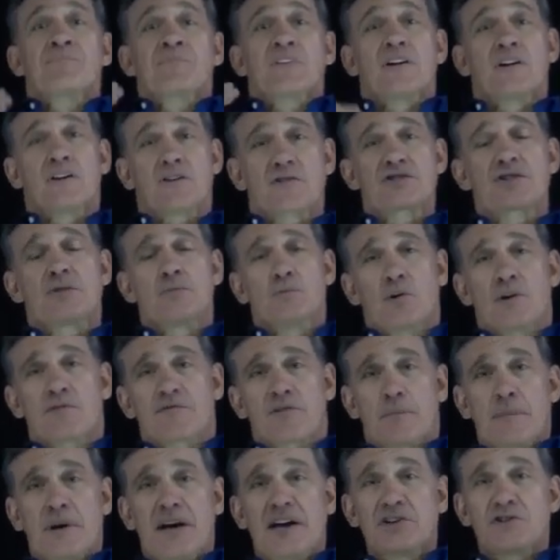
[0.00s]
here's some new
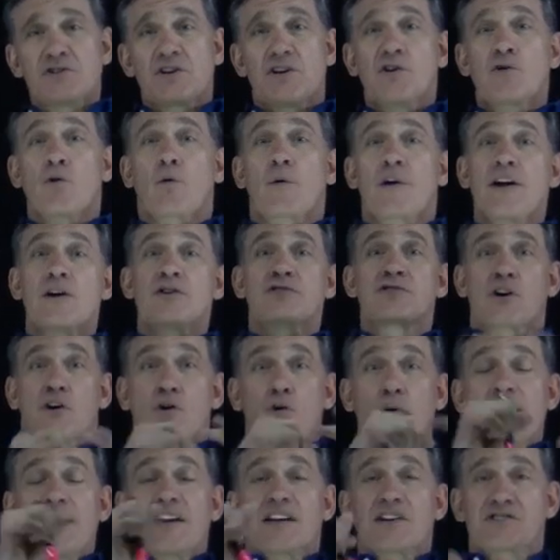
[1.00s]
information, or here's a
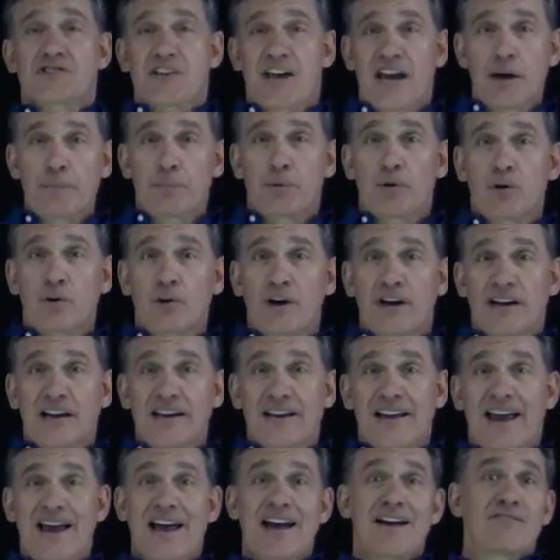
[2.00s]
great example. I
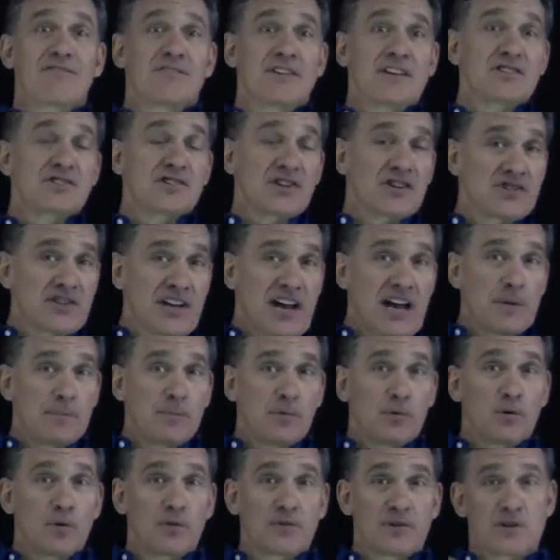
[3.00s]
didn't have this
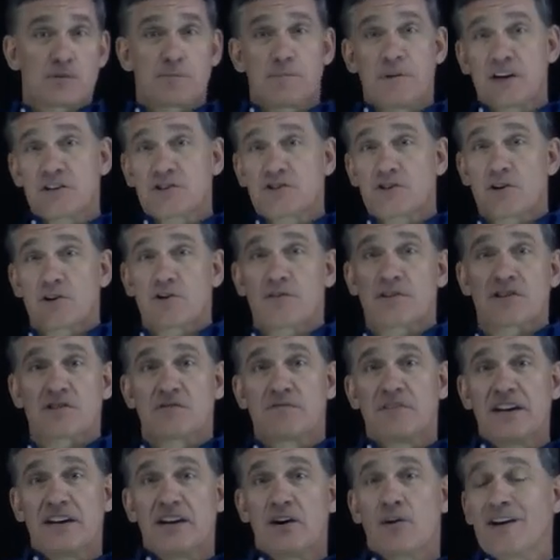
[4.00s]
example, this picture, this
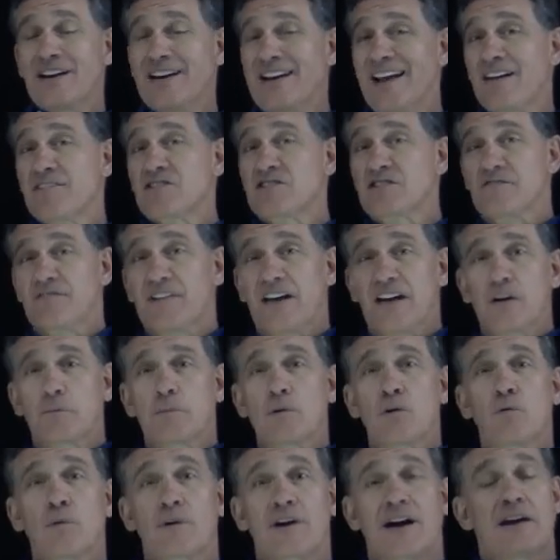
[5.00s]
video. I didn't have this
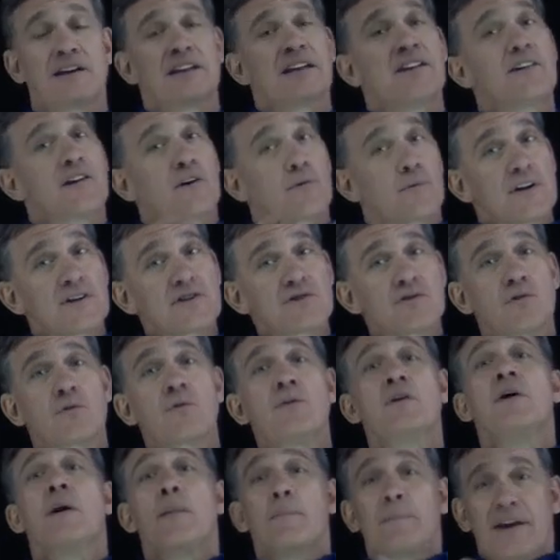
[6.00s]
available when I did the
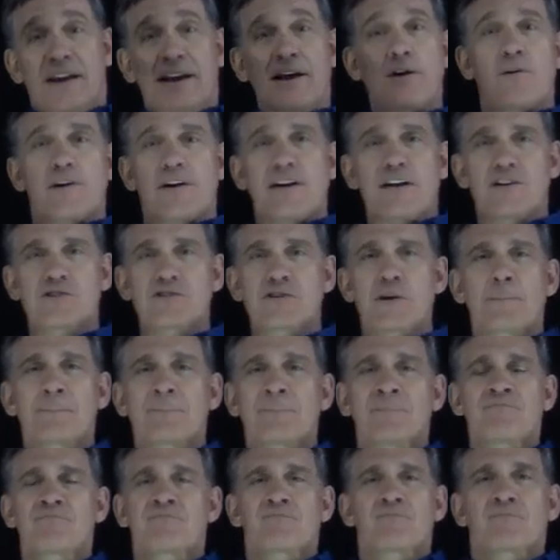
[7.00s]
original, but here it is.
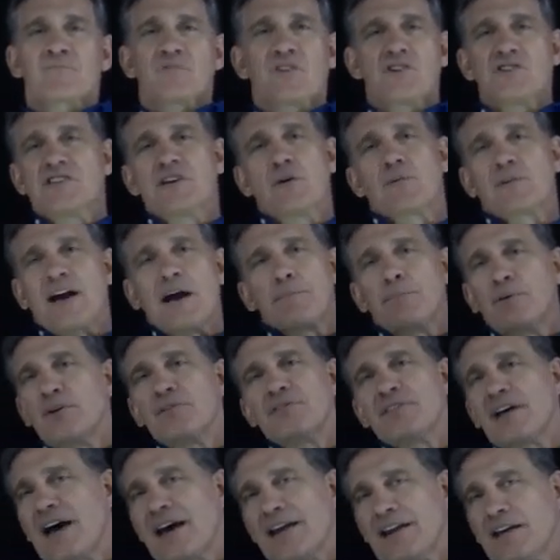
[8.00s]
You see, when I
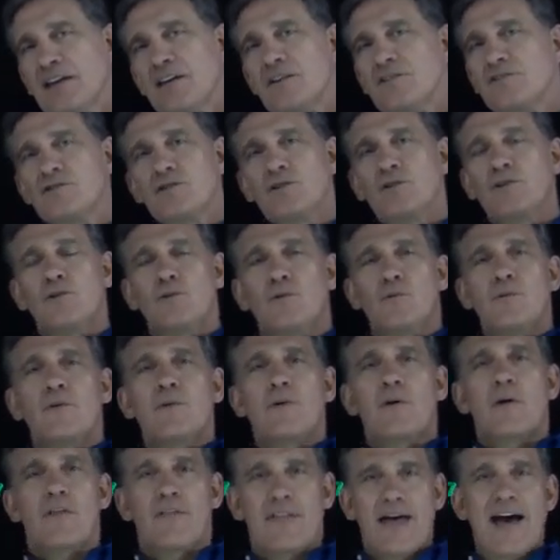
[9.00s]
put that into
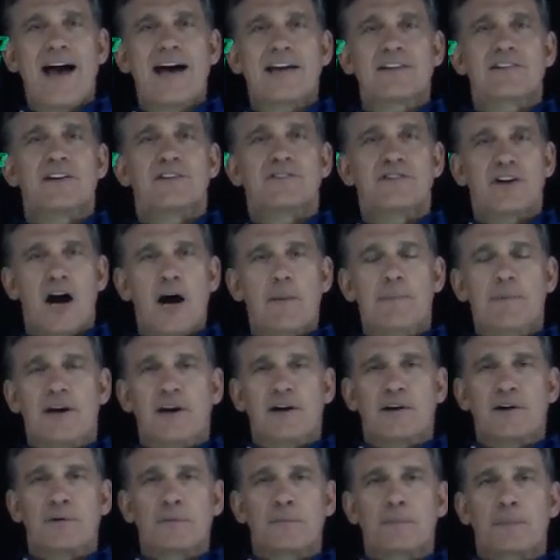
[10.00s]
that
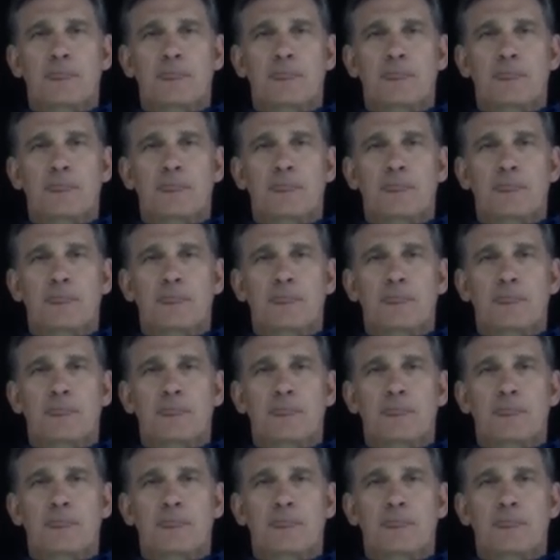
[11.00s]
topic